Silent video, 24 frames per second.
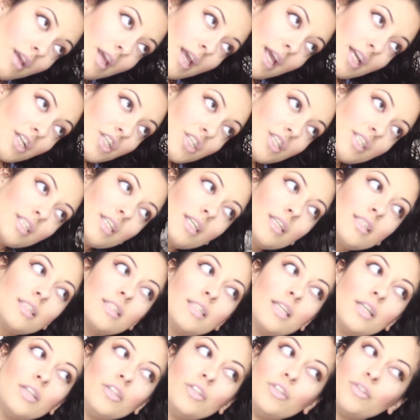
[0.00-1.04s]
and just
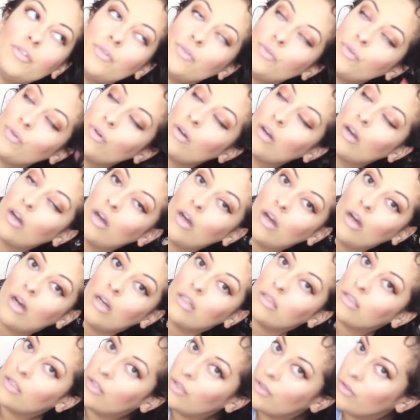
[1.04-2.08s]
continue
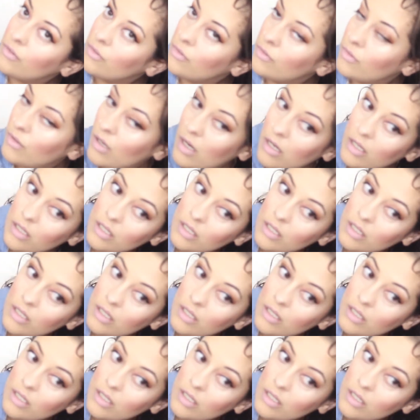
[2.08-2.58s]
to